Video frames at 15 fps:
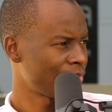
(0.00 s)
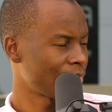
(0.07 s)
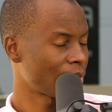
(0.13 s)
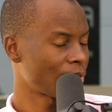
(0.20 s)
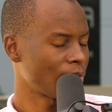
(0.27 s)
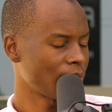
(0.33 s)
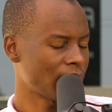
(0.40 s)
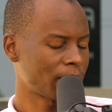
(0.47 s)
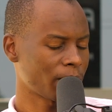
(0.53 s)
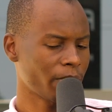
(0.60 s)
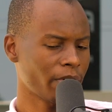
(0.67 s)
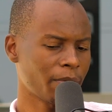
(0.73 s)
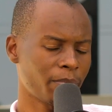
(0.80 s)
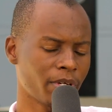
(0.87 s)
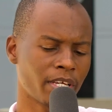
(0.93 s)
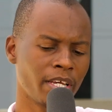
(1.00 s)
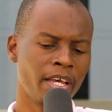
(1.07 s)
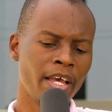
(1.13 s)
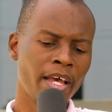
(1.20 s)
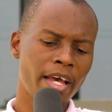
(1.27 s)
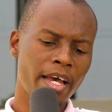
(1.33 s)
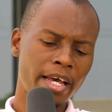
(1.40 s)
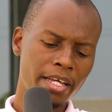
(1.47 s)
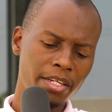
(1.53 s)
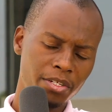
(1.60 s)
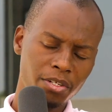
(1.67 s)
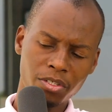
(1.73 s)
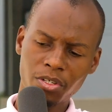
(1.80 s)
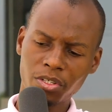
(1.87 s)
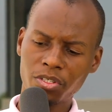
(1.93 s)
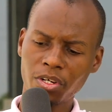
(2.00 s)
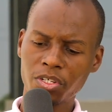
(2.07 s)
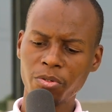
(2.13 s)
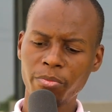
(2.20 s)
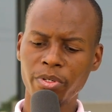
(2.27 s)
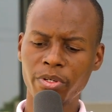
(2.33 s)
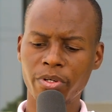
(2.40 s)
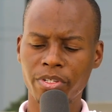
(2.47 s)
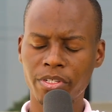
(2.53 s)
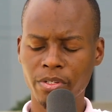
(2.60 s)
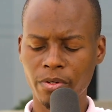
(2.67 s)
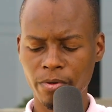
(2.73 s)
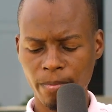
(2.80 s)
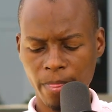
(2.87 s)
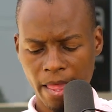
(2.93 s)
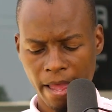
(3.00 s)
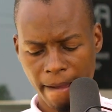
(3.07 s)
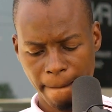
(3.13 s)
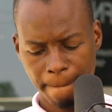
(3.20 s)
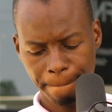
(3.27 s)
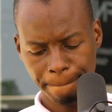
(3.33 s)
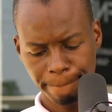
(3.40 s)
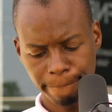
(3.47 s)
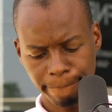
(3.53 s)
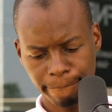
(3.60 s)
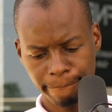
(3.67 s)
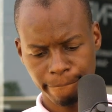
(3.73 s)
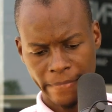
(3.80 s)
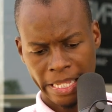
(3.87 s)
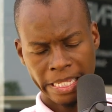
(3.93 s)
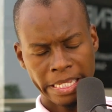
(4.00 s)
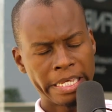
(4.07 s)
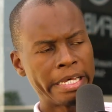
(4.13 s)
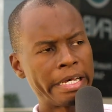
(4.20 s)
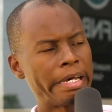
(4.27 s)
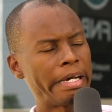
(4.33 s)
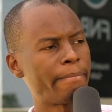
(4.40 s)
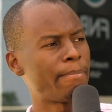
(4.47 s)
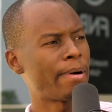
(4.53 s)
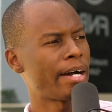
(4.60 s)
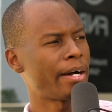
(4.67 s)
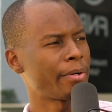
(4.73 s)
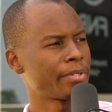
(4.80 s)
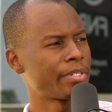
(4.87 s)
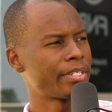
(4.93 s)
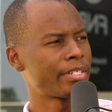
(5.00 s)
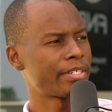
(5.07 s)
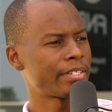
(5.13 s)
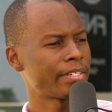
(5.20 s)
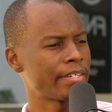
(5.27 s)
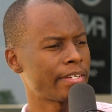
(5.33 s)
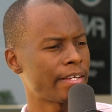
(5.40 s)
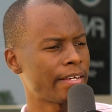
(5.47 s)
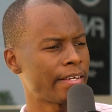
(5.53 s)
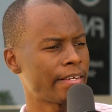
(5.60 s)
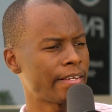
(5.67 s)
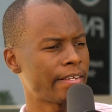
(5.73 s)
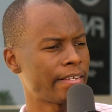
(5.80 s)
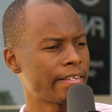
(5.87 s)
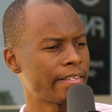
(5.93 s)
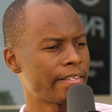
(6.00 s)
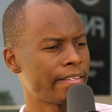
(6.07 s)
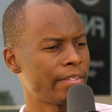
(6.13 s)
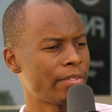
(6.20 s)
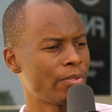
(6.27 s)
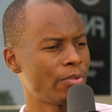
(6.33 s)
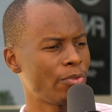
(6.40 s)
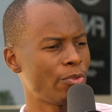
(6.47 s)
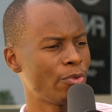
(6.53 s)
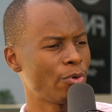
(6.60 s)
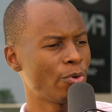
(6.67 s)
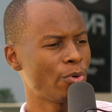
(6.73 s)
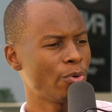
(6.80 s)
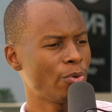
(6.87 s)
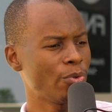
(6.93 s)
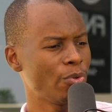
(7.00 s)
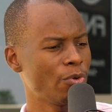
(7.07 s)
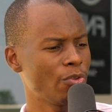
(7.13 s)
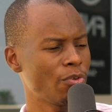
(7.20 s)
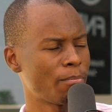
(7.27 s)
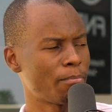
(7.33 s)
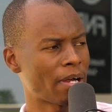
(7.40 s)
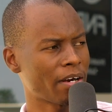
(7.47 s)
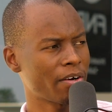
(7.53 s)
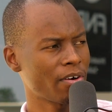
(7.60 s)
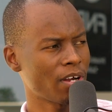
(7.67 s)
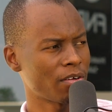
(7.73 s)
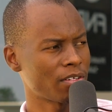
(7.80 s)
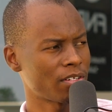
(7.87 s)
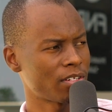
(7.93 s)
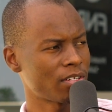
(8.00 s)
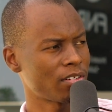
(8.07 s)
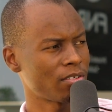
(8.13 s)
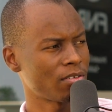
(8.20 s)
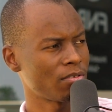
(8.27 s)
The growth has been quite big. Talk to me also about your background,